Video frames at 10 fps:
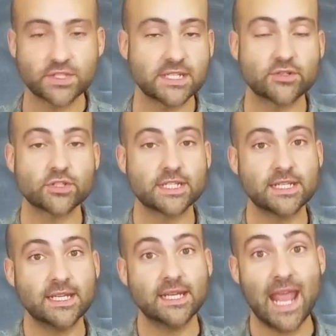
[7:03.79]
interested
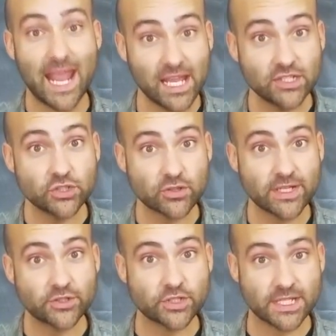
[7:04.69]
in and you're
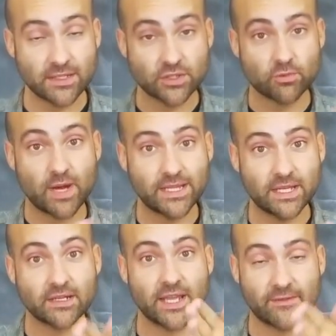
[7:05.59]
interested in so right
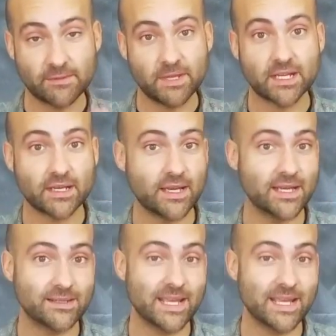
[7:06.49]
there you have to pick a, uh,